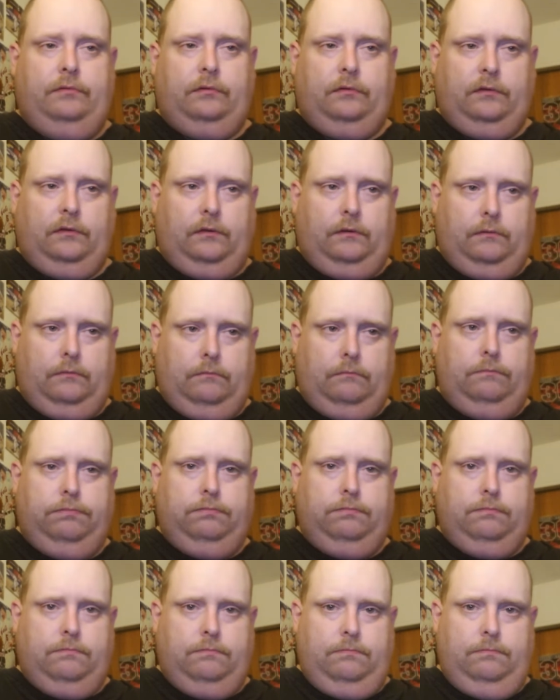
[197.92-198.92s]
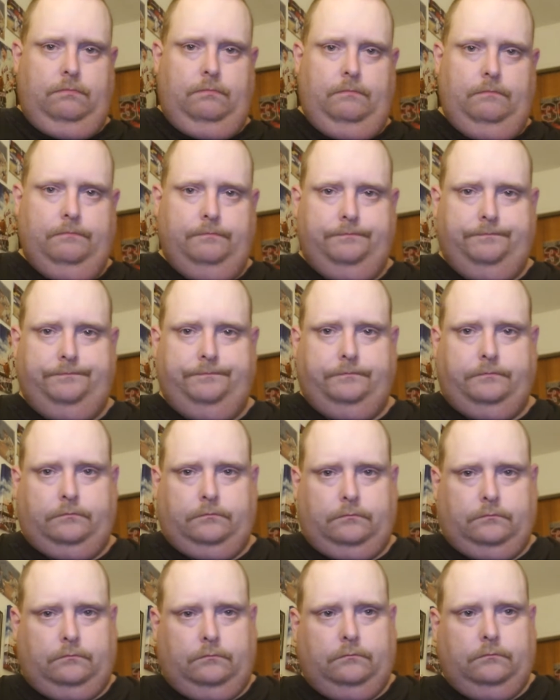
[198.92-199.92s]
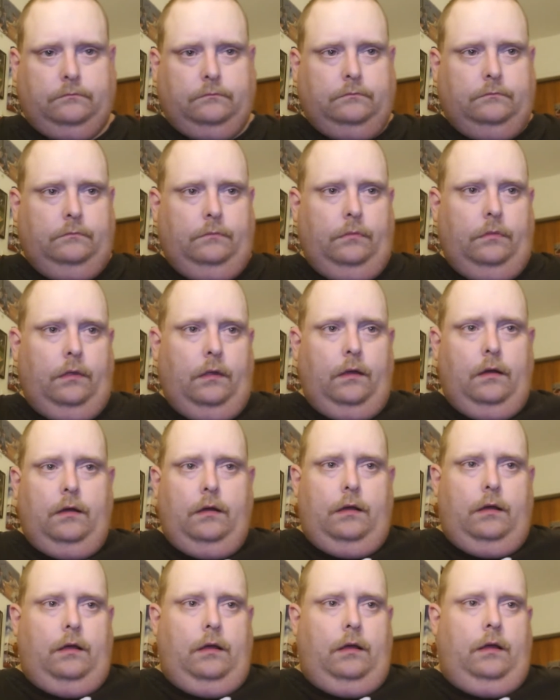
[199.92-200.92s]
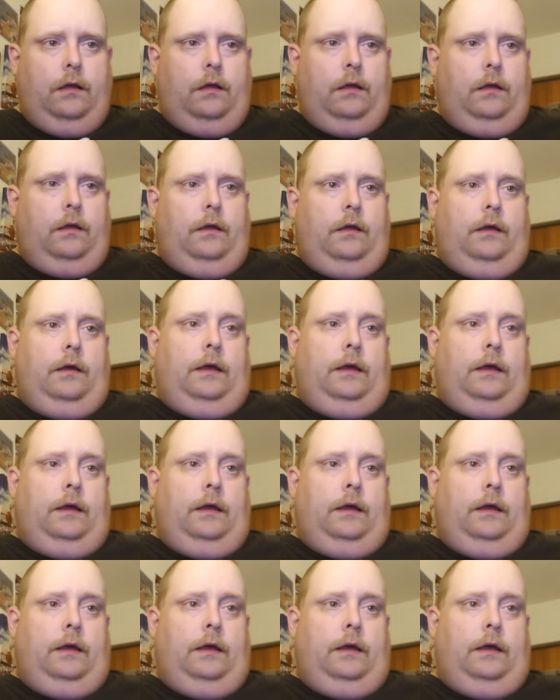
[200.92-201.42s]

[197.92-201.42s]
(no one is talking)